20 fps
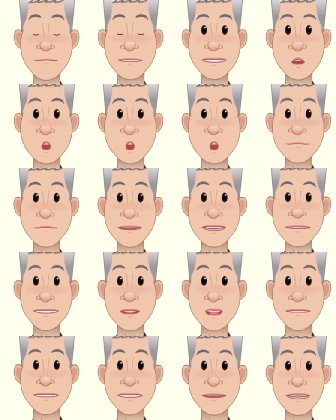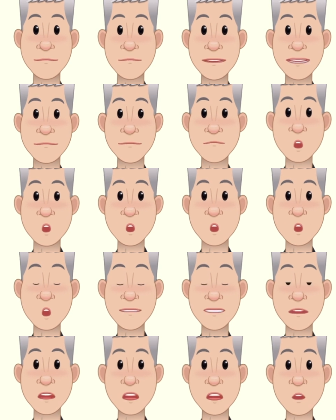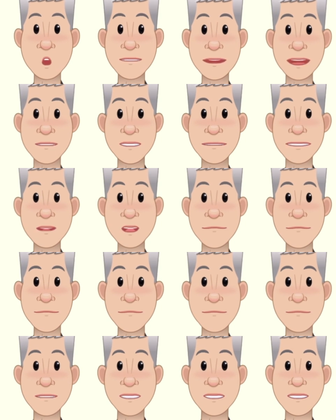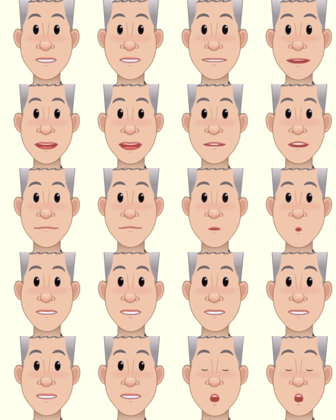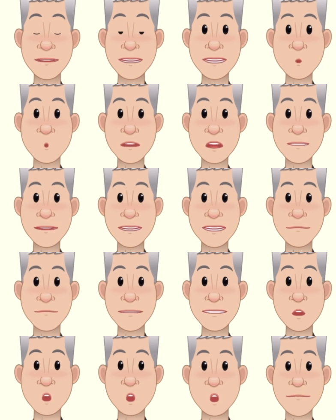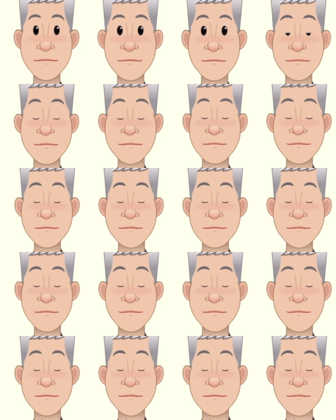And because the hemolymph is not carried in vessels, it cannot move rapidly around the insect.